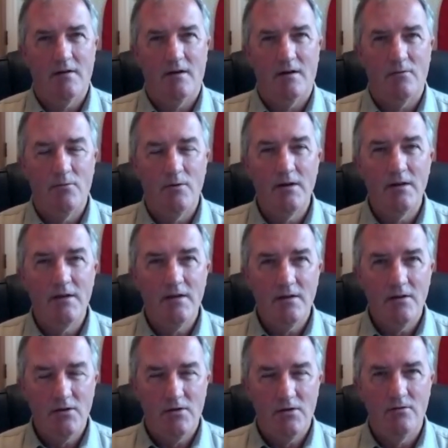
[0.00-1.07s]
are really
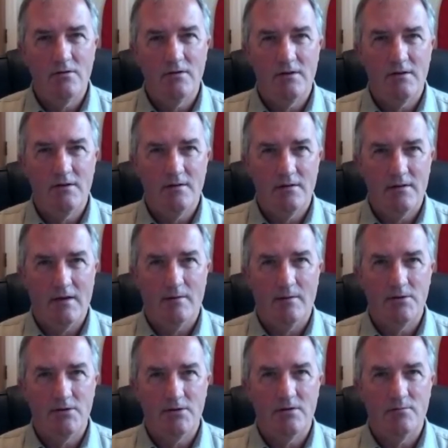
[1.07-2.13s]
hugely
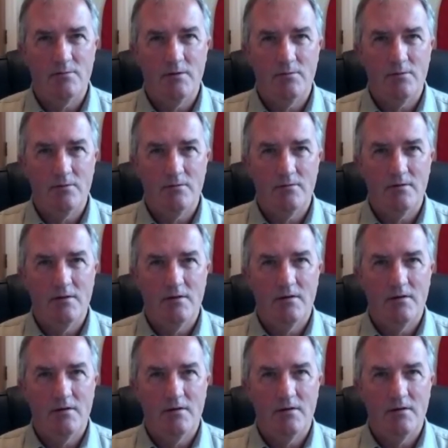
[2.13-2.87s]
damaging to people.